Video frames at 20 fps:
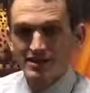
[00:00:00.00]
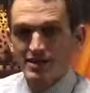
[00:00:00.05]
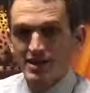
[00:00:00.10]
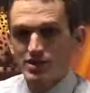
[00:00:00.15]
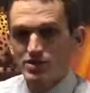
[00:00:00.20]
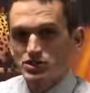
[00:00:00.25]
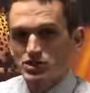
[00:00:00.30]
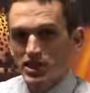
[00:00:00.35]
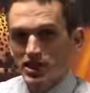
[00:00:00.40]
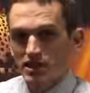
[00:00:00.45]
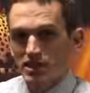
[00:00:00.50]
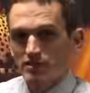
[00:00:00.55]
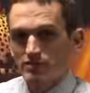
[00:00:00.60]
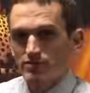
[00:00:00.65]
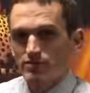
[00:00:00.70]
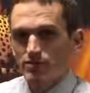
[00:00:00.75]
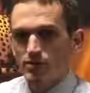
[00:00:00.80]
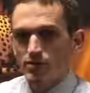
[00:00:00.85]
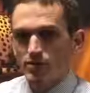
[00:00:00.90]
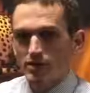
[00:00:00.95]
Now, checking
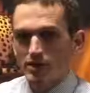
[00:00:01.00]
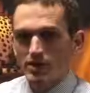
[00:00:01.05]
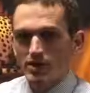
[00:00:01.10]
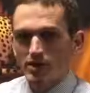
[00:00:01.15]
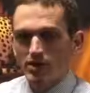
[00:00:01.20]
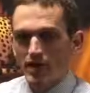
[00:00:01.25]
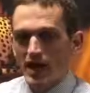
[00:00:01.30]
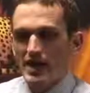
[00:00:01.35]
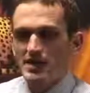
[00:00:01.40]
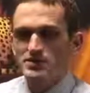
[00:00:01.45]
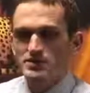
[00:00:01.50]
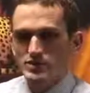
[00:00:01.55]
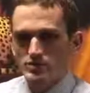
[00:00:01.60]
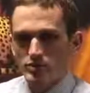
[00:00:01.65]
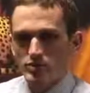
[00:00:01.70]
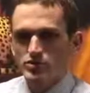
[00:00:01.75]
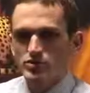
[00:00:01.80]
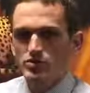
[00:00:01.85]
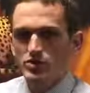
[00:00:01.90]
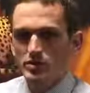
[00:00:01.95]
for a glasses
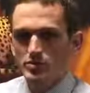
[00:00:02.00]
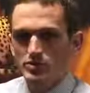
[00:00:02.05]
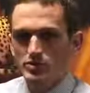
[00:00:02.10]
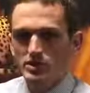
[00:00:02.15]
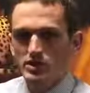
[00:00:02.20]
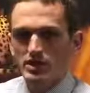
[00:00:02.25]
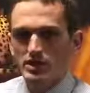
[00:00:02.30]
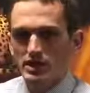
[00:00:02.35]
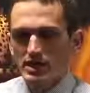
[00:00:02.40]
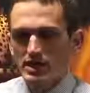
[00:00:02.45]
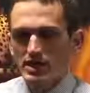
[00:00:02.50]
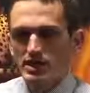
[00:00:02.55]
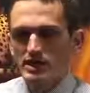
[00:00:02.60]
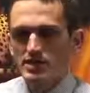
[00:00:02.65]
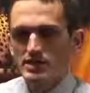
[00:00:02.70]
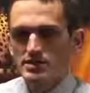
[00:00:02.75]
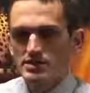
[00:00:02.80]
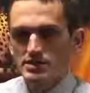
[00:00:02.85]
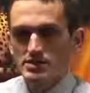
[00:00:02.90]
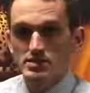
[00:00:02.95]
prescription in
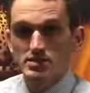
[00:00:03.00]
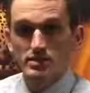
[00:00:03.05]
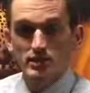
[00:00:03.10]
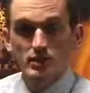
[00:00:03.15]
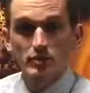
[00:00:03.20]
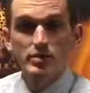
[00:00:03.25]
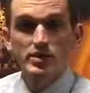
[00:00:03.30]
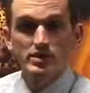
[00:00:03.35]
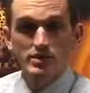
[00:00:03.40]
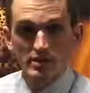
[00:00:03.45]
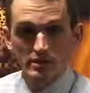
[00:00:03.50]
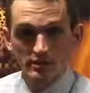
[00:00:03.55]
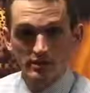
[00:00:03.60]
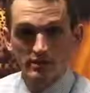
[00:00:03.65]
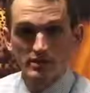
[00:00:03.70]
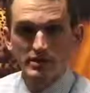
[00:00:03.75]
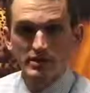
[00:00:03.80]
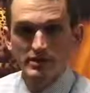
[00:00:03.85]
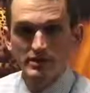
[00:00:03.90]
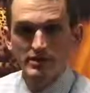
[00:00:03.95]
kids is a little bit
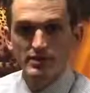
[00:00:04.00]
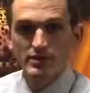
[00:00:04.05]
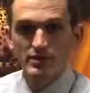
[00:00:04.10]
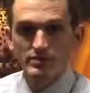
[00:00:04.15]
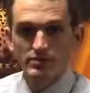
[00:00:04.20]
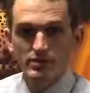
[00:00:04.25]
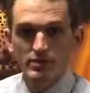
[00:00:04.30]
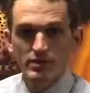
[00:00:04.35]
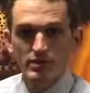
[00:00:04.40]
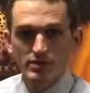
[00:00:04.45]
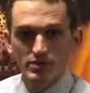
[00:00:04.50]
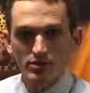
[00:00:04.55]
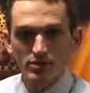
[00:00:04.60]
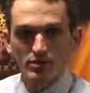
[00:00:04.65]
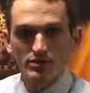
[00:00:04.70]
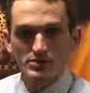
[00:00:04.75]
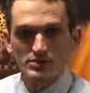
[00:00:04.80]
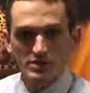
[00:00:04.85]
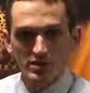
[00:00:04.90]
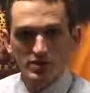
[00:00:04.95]
different than for
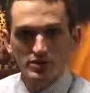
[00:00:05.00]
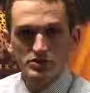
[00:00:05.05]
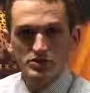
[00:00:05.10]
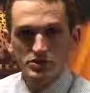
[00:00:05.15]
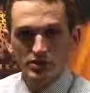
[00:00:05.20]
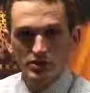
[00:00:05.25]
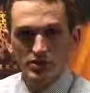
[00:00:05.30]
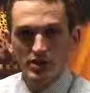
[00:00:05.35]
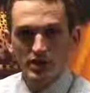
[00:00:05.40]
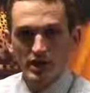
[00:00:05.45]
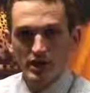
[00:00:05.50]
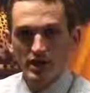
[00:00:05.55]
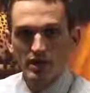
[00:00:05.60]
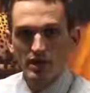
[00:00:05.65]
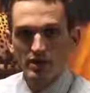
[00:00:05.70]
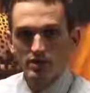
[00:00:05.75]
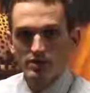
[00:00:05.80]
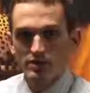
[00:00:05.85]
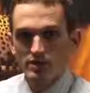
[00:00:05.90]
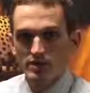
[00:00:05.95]
adults, and I'll show you
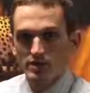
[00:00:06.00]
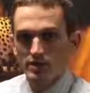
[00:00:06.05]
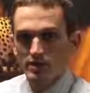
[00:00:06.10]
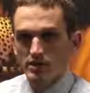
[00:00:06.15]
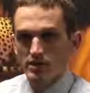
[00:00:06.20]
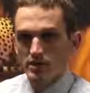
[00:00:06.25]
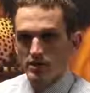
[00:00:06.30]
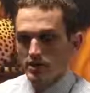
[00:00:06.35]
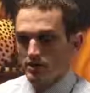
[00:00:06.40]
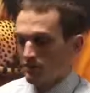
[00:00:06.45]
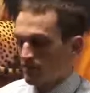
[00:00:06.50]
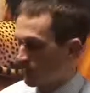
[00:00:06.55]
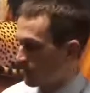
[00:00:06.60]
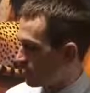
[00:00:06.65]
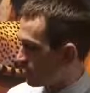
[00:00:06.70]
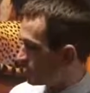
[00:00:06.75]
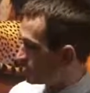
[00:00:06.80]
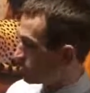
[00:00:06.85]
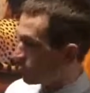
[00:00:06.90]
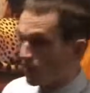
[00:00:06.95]
how. For
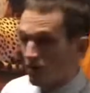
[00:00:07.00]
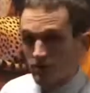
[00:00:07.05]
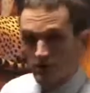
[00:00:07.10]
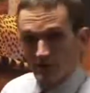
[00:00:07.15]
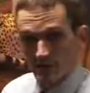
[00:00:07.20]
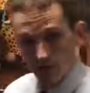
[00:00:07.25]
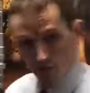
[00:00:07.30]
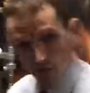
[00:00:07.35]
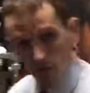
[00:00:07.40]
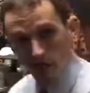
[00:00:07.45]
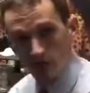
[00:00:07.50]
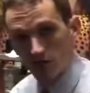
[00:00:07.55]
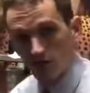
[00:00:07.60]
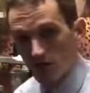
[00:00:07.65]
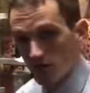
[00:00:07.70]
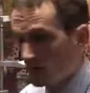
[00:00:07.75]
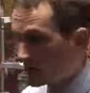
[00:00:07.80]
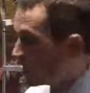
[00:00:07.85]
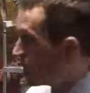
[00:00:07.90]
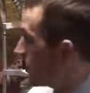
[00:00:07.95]
an adult, as many
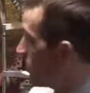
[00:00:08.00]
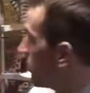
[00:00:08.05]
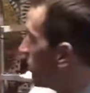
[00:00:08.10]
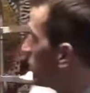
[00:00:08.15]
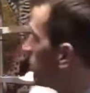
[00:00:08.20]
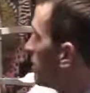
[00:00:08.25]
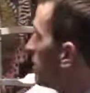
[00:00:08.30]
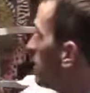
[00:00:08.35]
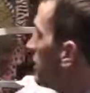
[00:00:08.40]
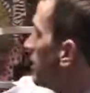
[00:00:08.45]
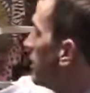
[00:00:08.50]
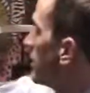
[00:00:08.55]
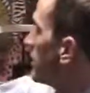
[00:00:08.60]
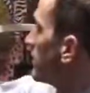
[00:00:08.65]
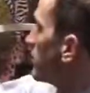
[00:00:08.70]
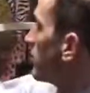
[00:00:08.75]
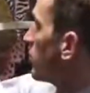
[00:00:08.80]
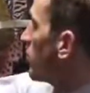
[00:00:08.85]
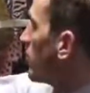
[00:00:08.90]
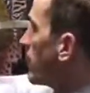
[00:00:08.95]
of you know,
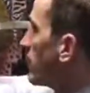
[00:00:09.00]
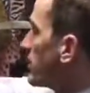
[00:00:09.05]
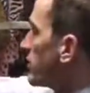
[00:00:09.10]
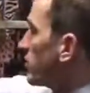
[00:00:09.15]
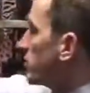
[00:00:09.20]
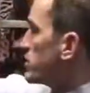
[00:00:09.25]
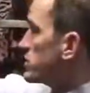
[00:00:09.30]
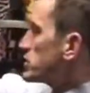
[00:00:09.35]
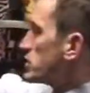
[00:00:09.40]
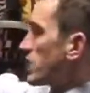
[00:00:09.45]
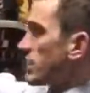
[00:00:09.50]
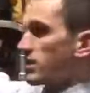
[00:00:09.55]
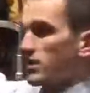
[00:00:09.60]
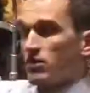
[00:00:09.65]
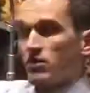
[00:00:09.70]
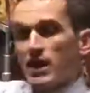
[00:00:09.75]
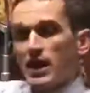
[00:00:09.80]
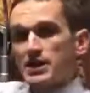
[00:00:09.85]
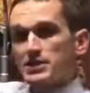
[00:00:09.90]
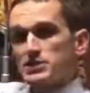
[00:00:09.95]
the way that we check
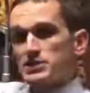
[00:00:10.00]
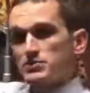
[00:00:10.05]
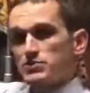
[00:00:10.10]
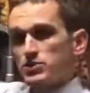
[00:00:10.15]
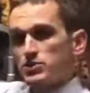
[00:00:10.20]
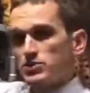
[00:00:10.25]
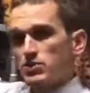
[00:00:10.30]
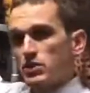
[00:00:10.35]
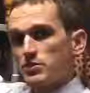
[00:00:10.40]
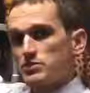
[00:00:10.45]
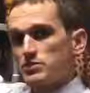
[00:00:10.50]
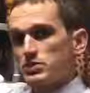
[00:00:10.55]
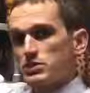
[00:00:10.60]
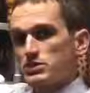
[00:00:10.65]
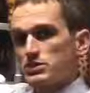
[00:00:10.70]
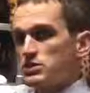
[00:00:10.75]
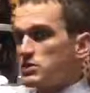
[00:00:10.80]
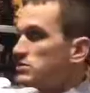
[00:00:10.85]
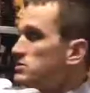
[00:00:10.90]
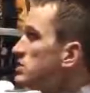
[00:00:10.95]
a glasses prescription
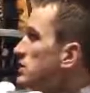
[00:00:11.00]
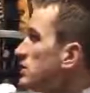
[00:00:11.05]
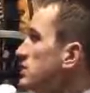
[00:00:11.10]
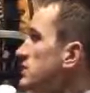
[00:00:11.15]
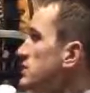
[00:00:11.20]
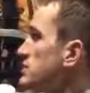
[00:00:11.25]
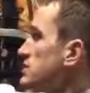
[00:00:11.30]
is using